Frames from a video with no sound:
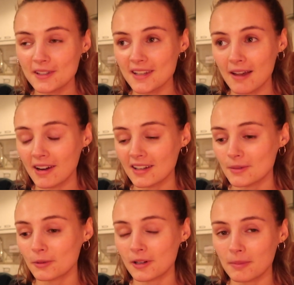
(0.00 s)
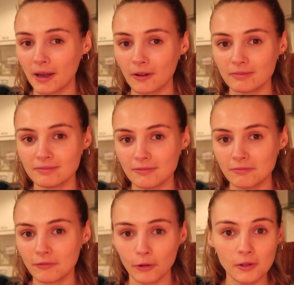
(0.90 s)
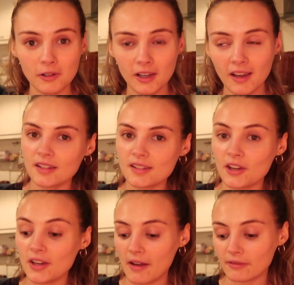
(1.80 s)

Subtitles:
because I haven't had to worry about food. So yeah,